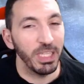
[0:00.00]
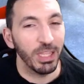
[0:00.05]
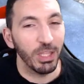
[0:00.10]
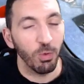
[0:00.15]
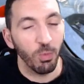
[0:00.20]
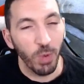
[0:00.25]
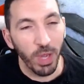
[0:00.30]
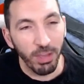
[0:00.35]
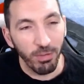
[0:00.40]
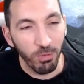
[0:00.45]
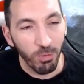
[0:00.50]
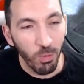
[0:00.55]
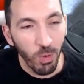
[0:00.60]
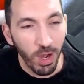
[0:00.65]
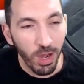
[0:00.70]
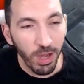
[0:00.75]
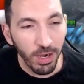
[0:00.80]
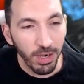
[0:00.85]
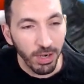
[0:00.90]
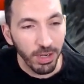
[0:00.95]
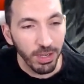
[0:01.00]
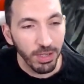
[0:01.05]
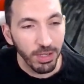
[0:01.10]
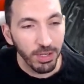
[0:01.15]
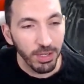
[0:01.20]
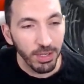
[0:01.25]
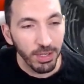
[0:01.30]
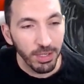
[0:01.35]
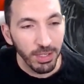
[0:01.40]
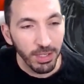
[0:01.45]
beat the wave one,
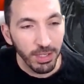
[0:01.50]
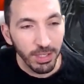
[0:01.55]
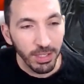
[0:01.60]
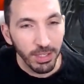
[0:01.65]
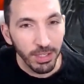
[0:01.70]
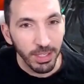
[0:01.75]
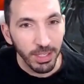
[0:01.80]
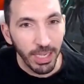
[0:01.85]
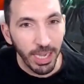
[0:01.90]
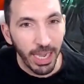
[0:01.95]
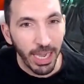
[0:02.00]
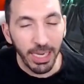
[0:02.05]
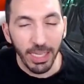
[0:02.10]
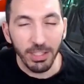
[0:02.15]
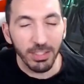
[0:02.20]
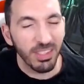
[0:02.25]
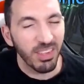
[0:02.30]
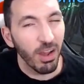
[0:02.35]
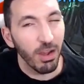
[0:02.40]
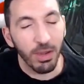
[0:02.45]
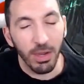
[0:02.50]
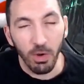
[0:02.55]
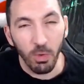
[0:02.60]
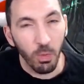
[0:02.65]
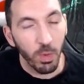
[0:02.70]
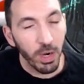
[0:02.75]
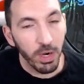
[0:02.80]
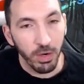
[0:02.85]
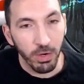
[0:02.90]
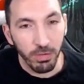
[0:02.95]
and it's not gonna
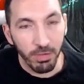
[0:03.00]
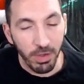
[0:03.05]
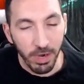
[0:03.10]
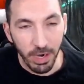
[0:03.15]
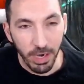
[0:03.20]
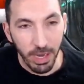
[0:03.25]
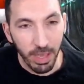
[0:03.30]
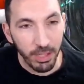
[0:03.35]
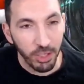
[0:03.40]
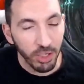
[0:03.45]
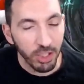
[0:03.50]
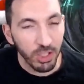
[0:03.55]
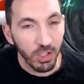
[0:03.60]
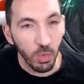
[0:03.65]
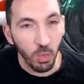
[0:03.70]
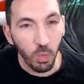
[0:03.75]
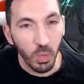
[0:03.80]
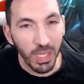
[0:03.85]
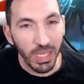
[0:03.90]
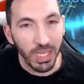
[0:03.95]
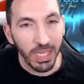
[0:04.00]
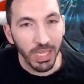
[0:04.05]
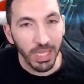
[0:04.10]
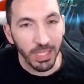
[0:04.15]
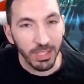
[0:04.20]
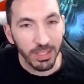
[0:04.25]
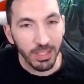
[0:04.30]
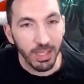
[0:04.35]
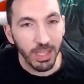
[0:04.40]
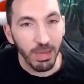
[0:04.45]
work on Fire Knight. Just the weak
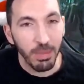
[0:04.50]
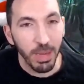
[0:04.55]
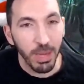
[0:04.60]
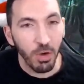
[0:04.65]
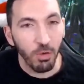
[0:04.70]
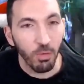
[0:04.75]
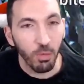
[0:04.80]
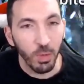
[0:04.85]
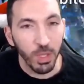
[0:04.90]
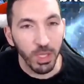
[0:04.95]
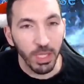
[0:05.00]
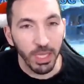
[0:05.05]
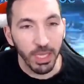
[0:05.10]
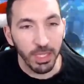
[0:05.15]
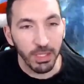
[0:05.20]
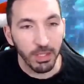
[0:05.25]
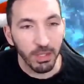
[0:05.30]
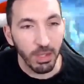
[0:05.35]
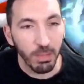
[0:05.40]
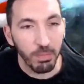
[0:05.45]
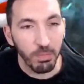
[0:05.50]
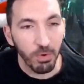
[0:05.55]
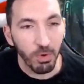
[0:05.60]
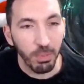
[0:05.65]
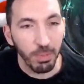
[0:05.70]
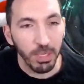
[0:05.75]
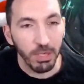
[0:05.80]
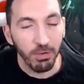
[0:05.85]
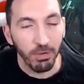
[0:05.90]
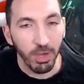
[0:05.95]
hits. The amount of weak hits. I'll
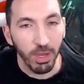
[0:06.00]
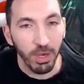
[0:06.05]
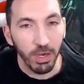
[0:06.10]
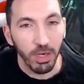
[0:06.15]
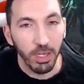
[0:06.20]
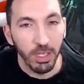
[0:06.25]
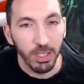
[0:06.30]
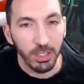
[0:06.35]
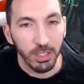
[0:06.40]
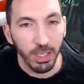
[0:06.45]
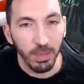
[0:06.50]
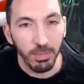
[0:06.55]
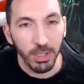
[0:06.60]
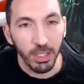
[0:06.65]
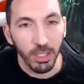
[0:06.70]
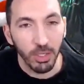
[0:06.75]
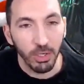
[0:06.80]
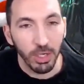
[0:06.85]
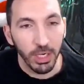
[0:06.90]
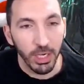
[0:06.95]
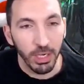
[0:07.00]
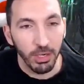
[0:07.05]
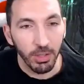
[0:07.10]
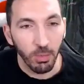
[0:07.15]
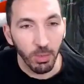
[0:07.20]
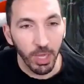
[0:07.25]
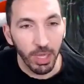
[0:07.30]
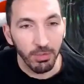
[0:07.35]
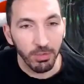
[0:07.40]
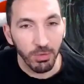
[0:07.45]
probably run something to clear
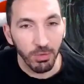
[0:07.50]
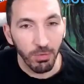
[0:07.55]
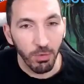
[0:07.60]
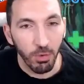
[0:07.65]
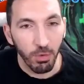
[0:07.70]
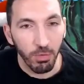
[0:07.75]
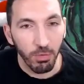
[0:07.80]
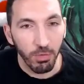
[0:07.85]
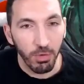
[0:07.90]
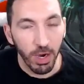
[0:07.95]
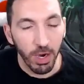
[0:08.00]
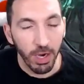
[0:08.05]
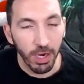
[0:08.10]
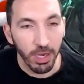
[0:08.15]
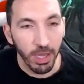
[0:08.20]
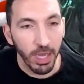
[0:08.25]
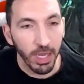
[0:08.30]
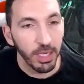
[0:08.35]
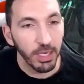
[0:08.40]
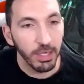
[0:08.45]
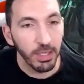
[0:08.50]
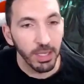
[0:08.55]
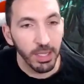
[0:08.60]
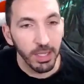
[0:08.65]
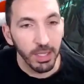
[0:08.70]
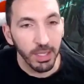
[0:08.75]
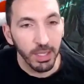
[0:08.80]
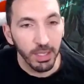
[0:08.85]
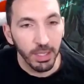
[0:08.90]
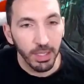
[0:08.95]
the waves for Fire Knight.
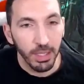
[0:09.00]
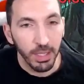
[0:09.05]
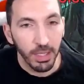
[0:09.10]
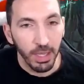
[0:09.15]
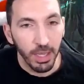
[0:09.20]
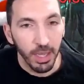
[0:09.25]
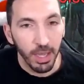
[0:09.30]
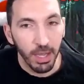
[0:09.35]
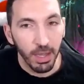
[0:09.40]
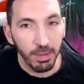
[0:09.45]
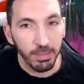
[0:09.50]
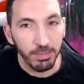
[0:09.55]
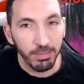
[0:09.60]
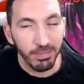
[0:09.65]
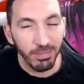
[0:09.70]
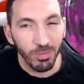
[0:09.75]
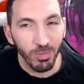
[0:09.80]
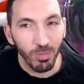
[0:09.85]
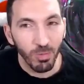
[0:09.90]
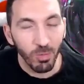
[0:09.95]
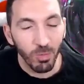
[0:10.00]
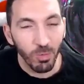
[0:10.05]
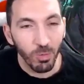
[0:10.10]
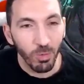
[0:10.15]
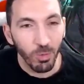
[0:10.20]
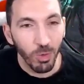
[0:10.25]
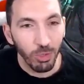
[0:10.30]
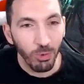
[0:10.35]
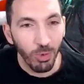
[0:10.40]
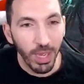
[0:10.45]
Um,
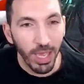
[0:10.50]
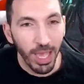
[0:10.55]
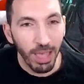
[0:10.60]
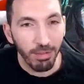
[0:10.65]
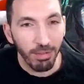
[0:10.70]
what do I